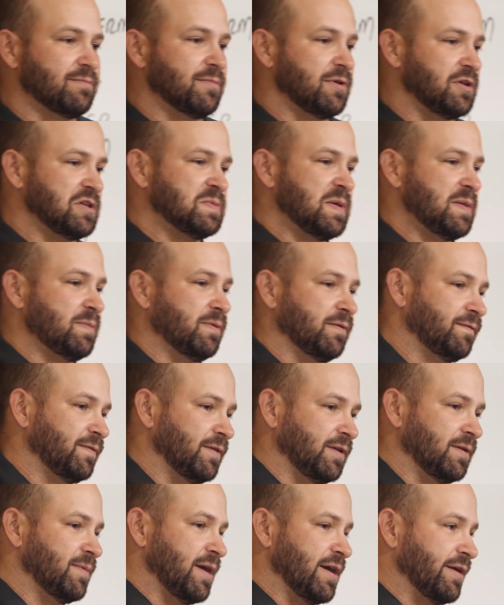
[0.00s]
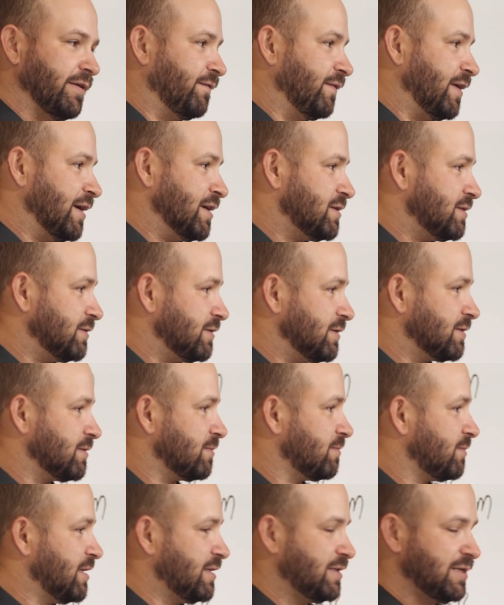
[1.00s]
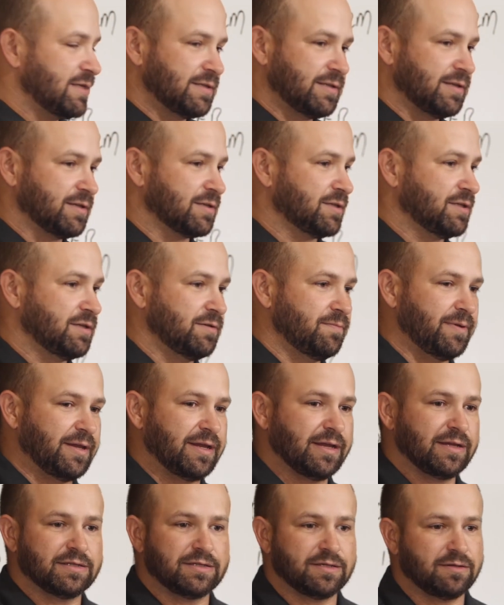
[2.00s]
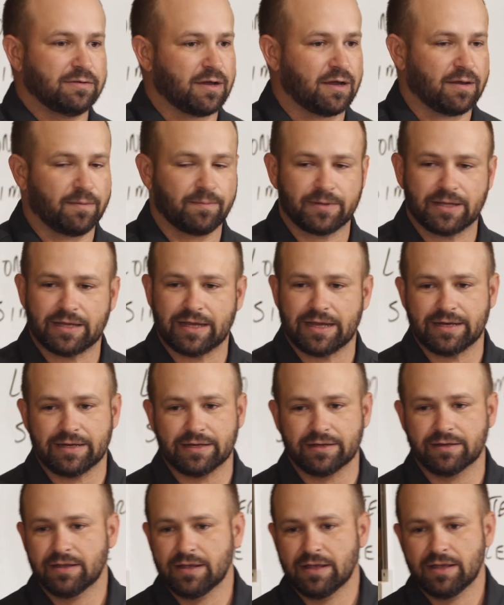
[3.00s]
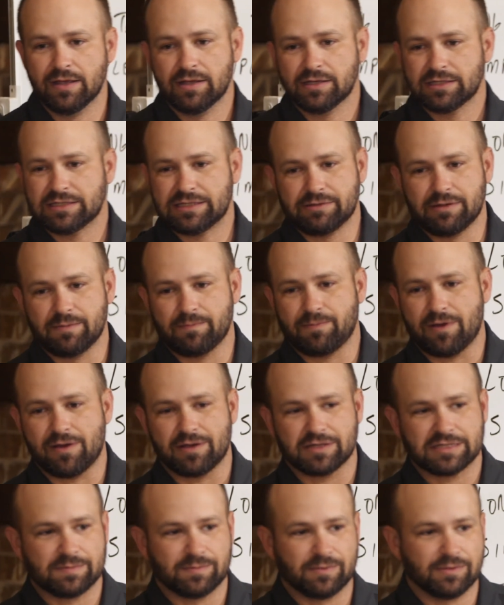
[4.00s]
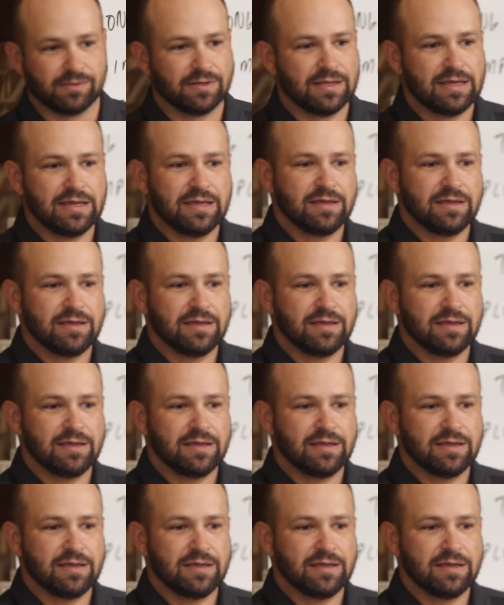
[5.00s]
most people feel about evangelism. It just looks too big, too complicated, too impossible.